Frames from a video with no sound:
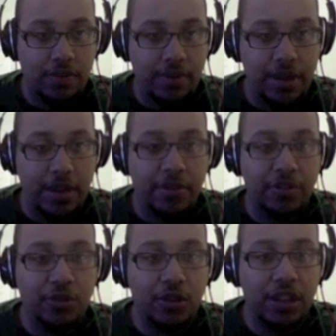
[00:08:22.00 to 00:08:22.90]
and I'm
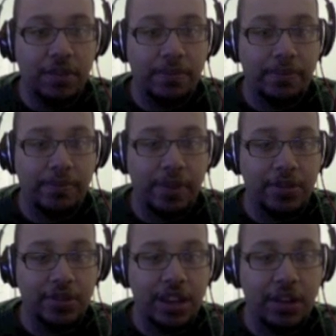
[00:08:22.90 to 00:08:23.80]
controlling it by
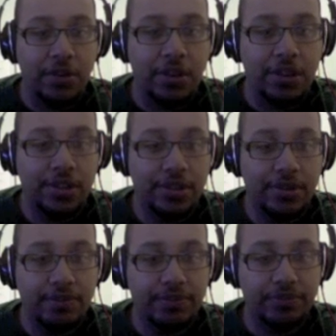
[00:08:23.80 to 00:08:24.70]
using the arrow keys
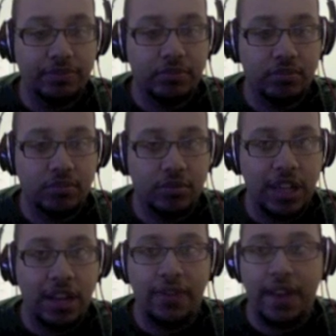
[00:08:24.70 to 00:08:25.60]

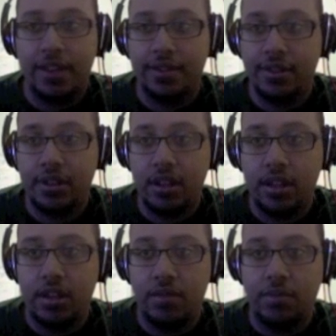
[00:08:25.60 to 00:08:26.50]
kind of fast.
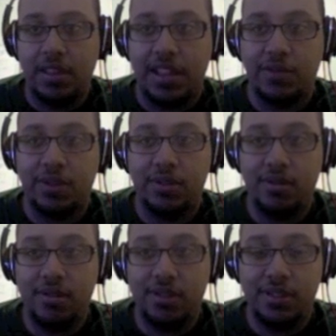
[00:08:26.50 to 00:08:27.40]
That's what
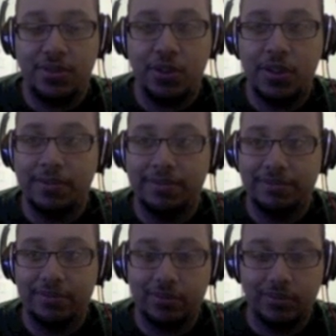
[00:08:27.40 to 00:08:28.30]
this is for.
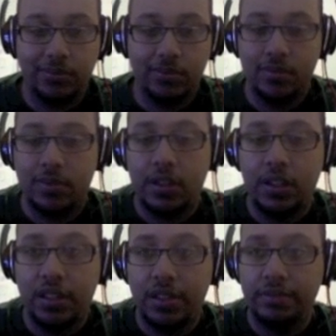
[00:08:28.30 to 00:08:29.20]

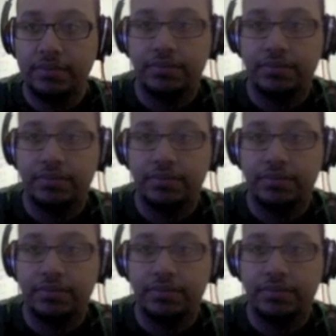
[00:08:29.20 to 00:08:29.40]
To